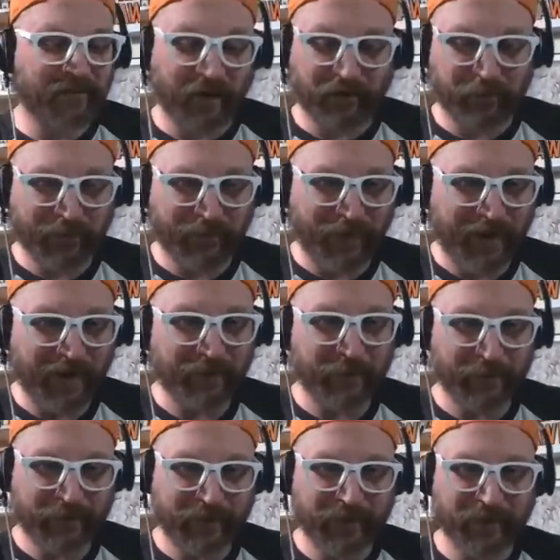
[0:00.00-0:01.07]
Chase McGrath
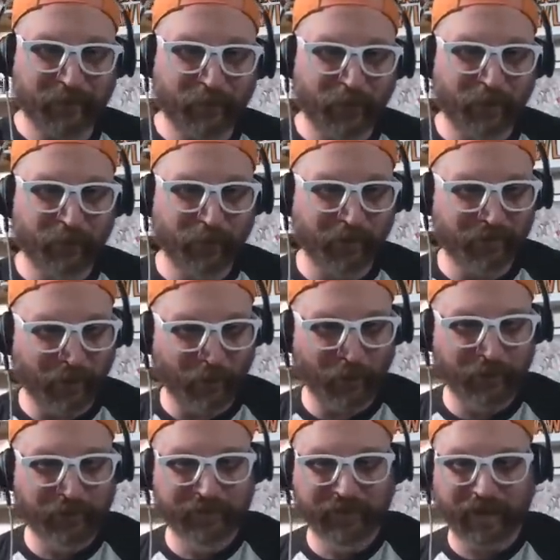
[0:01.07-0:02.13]
with the one where he's
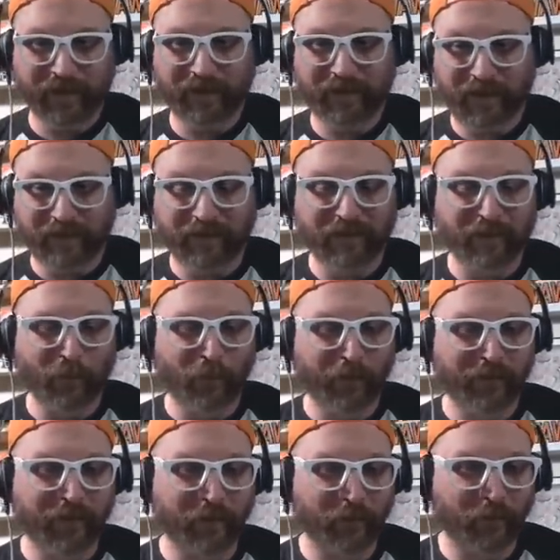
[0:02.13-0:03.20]
holding, and and then the
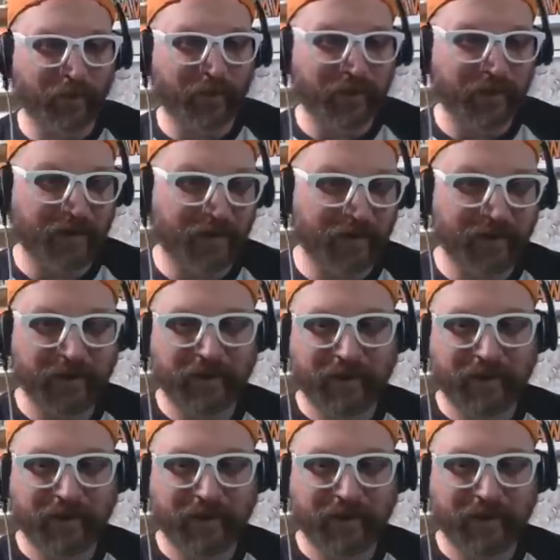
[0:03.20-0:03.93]
one that we uh,